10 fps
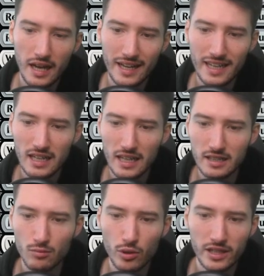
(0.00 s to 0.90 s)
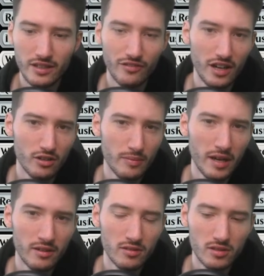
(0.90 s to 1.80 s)
I kind of like it more than Kafar
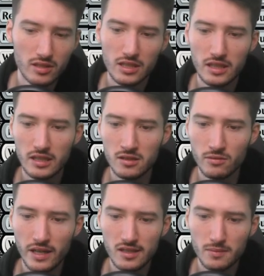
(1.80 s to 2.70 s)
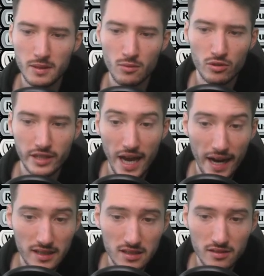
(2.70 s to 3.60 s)
Commando, in a way. It's a bit more
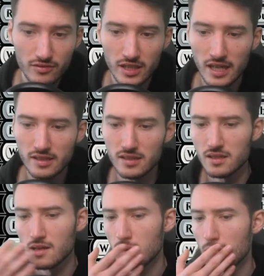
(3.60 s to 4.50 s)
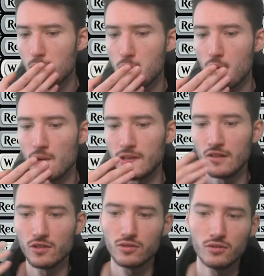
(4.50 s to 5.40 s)
reactive, yes, but it
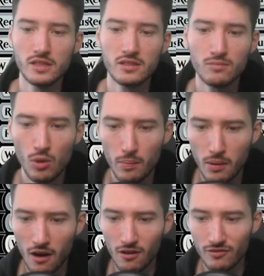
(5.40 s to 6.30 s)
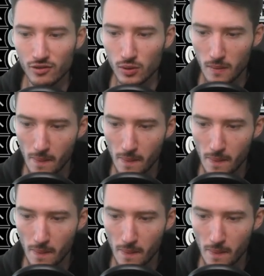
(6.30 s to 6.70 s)
also is more powerful.